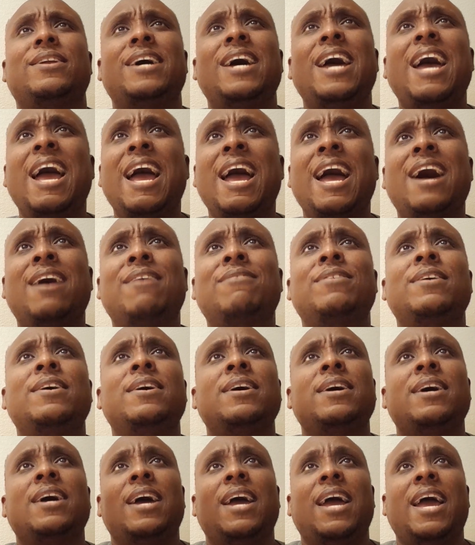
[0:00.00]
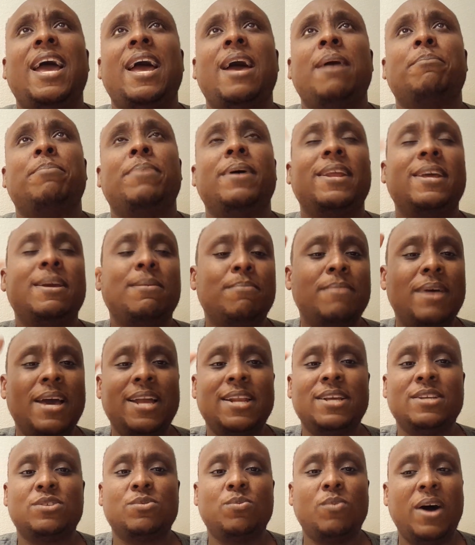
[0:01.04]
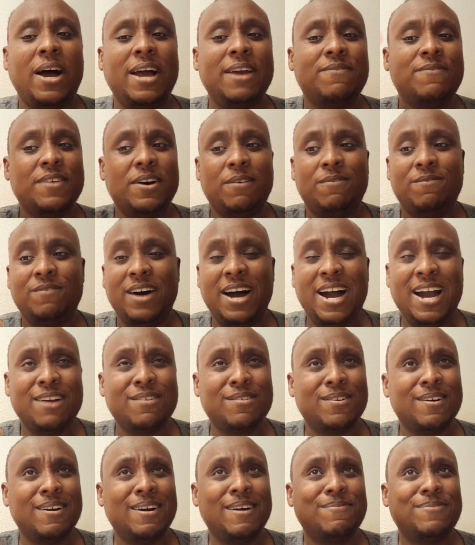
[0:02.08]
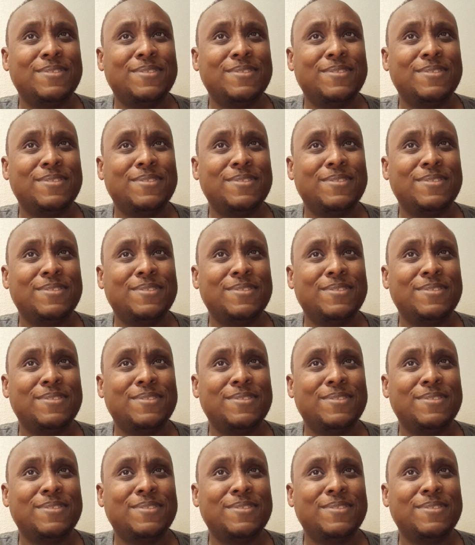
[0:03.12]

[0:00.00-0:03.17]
have. But he met his wife Elvira.